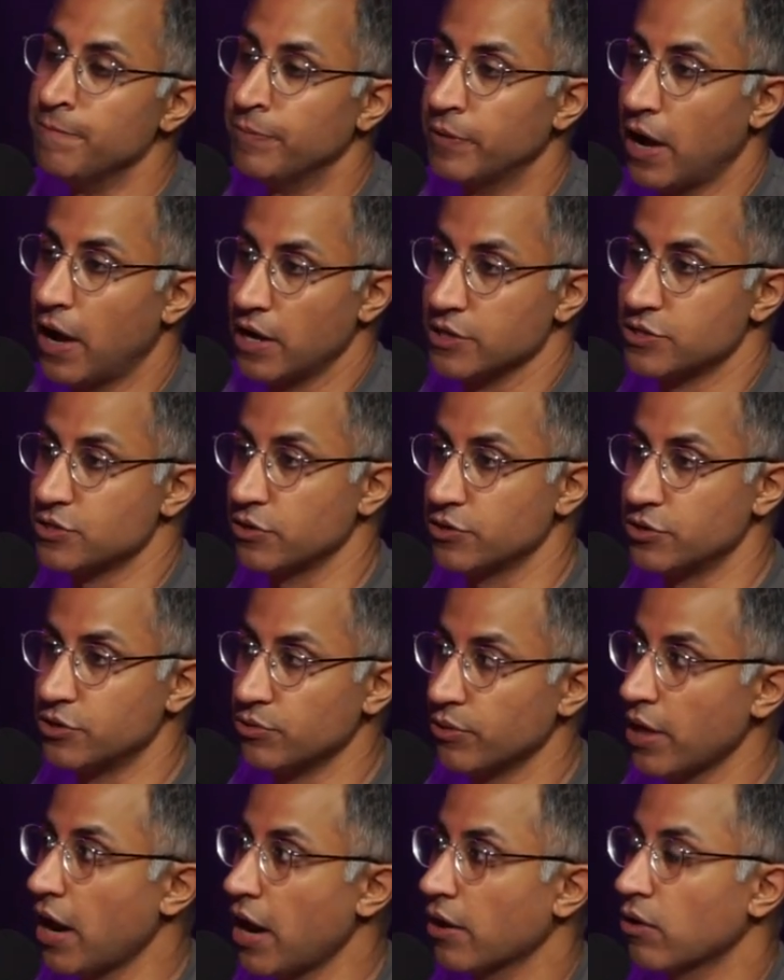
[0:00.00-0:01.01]
I start to
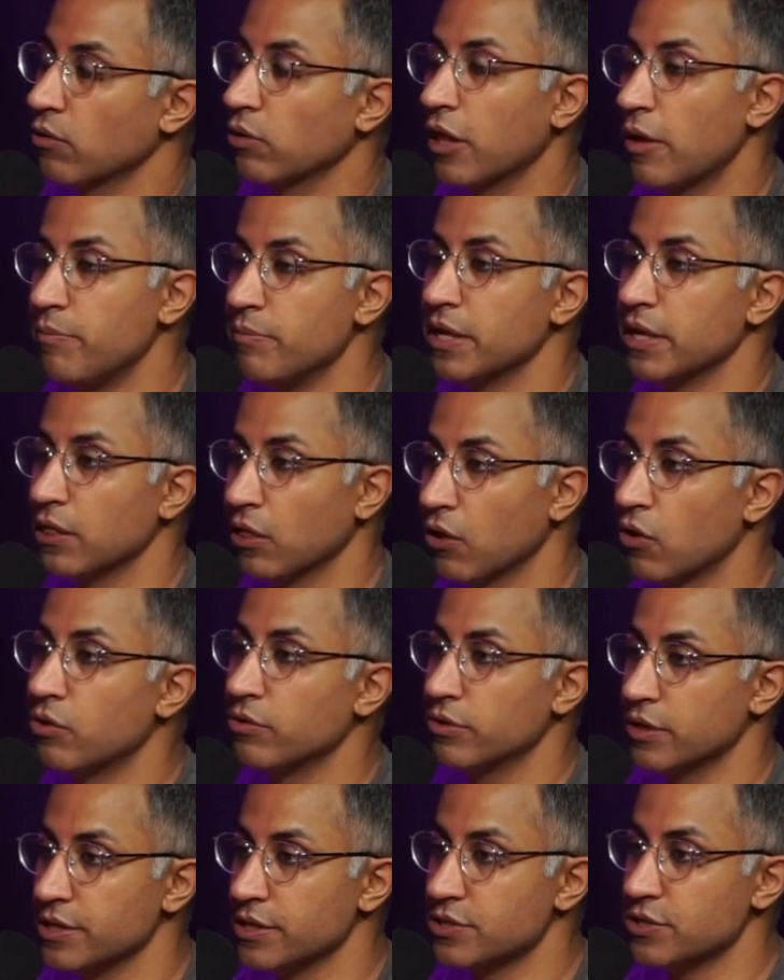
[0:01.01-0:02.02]
do that. I go, let me
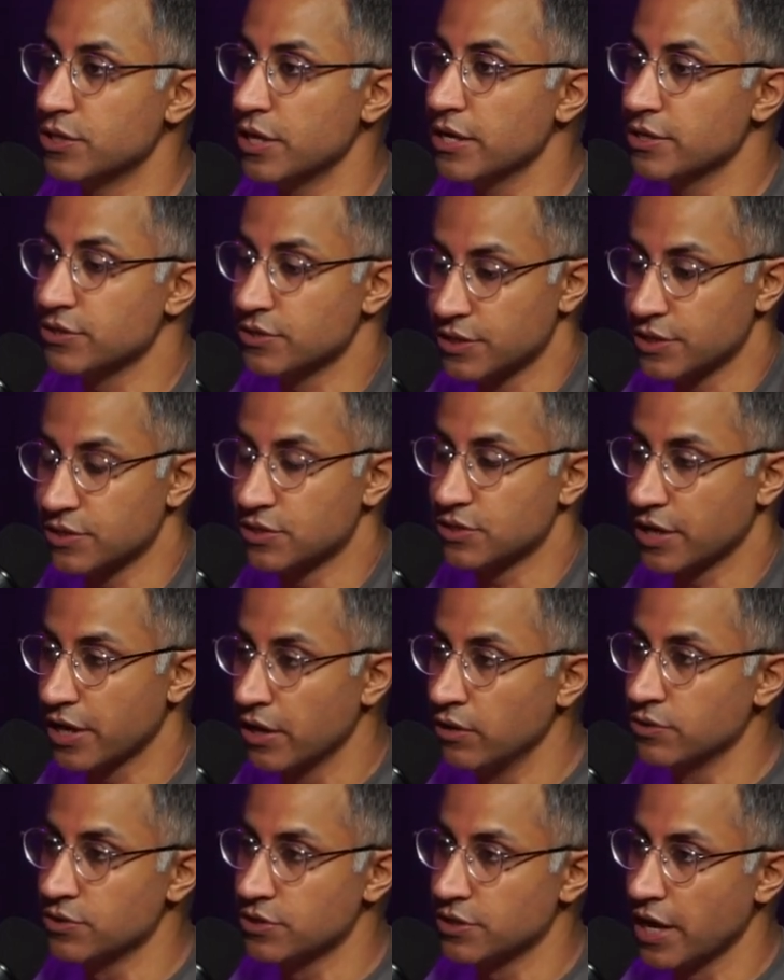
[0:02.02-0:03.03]
learn these things, these
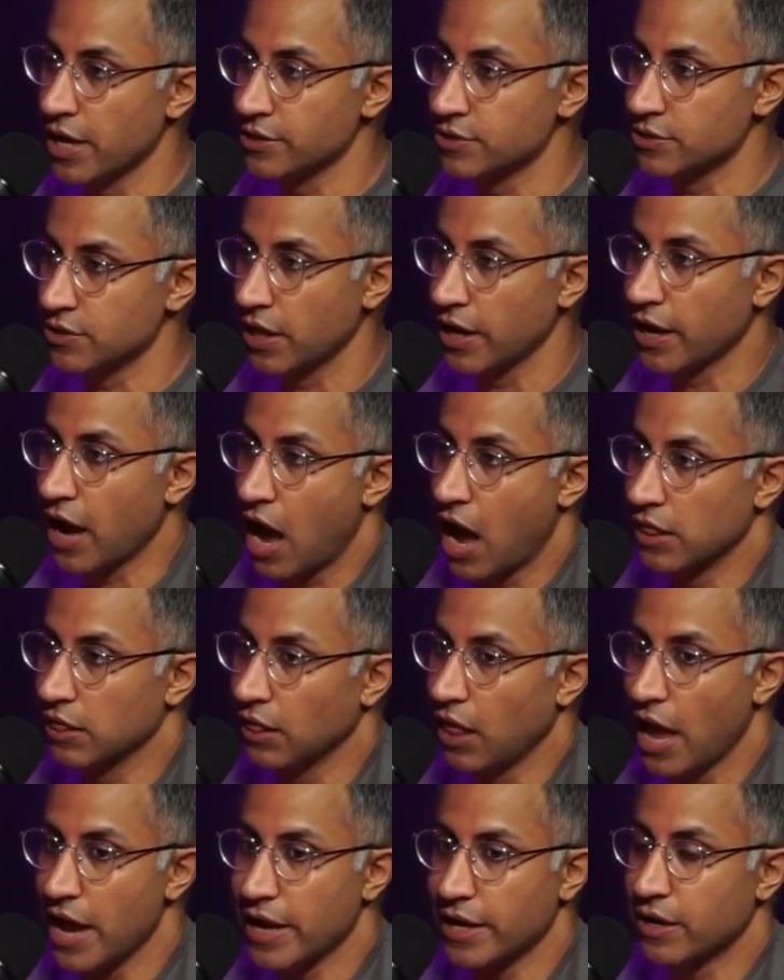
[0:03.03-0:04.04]
skill sets. Like I
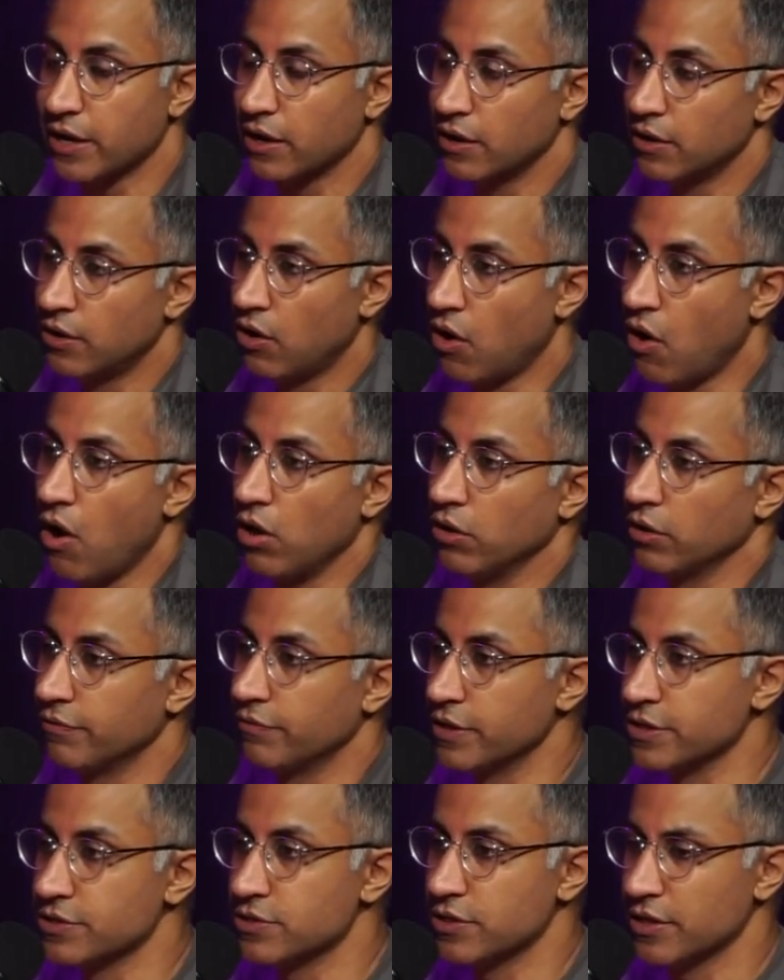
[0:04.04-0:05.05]
like all of
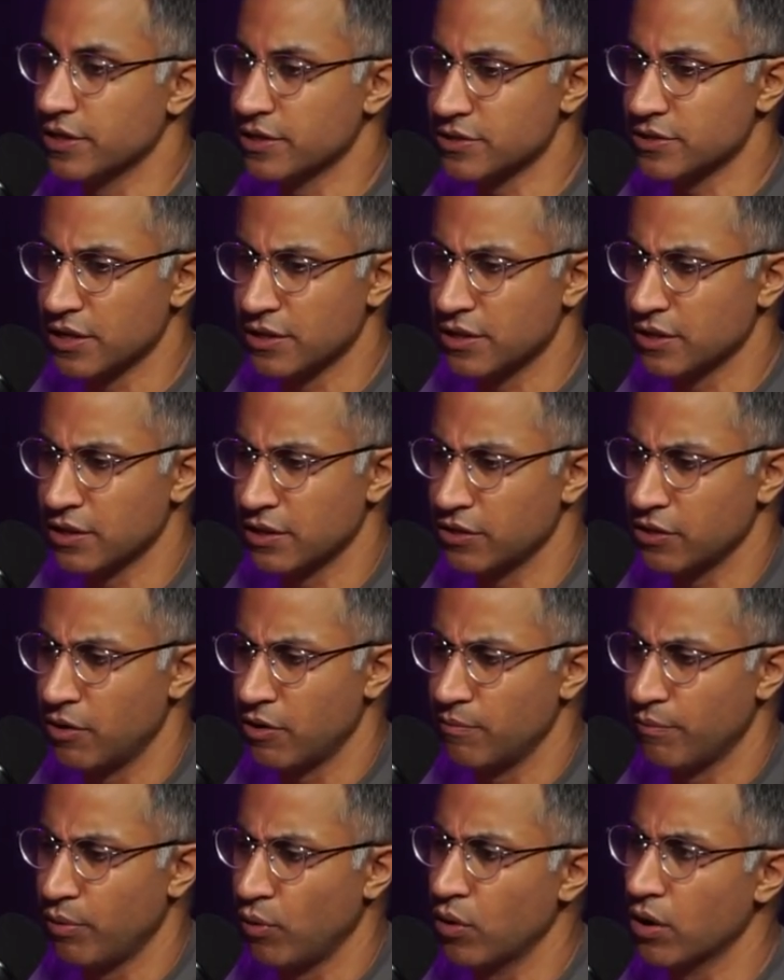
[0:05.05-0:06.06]
these things. I think that they're
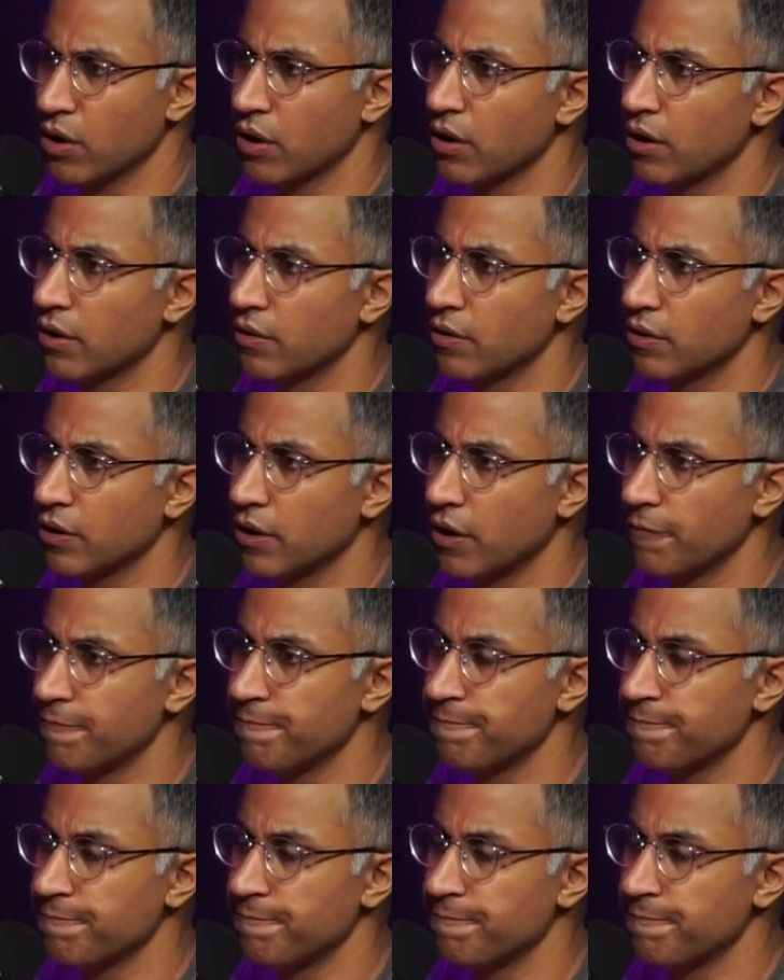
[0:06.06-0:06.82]
important, you know?